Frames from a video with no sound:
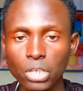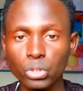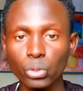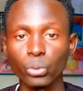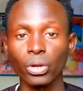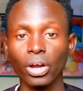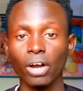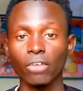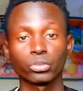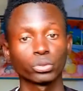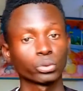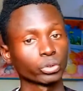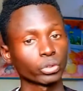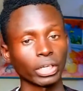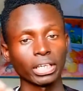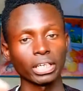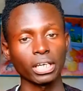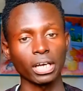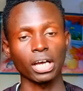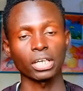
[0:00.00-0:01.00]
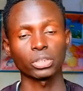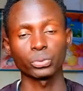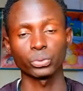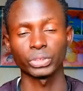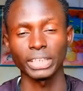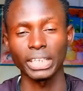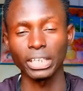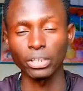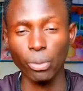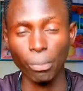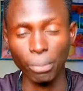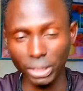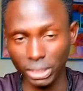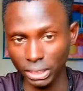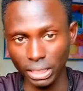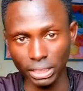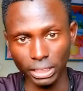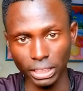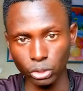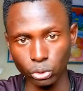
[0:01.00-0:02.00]
So you have to tell your
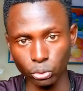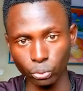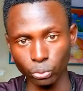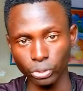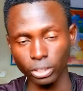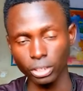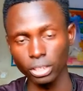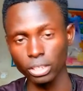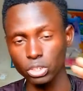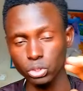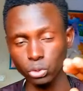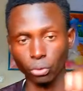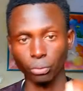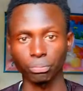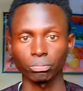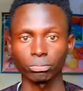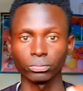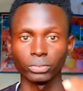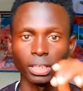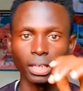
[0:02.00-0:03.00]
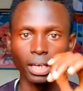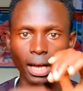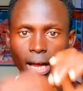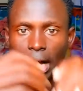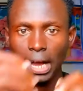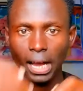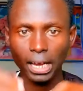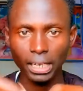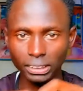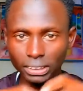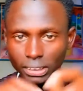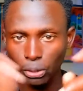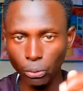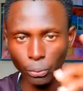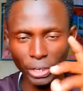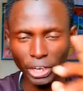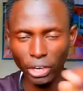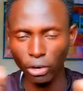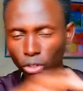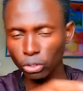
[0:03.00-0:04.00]
partner the truth. So
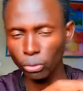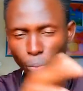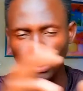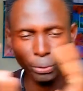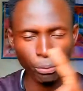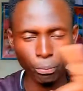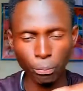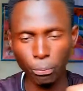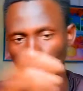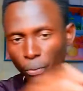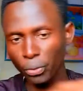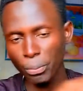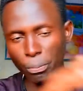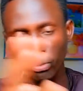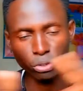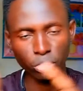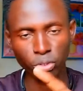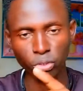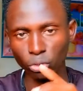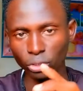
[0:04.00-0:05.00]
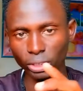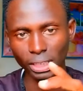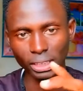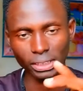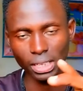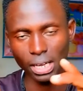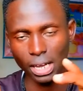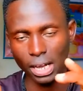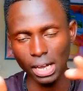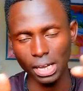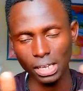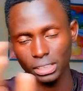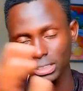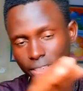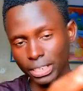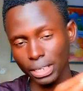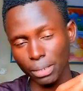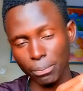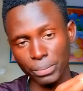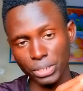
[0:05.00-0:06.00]
we both know that
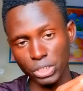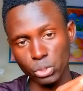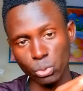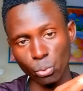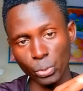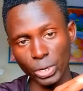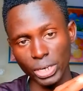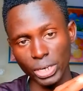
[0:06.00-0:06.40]
it can be two